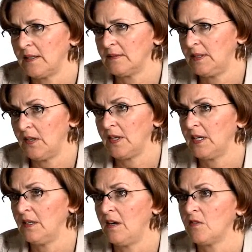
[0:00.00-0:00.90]
Do you
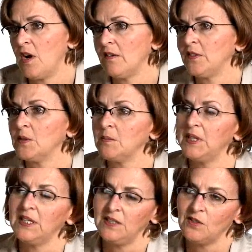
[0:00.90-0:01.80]
think he'll have coffee with
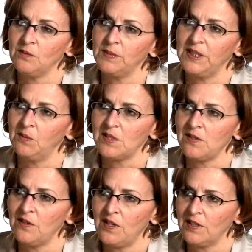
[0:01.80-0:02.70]
me? And he told me he was
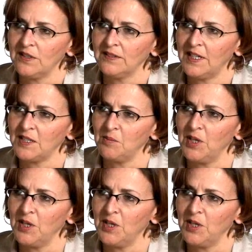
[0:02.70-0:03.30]
no longer at the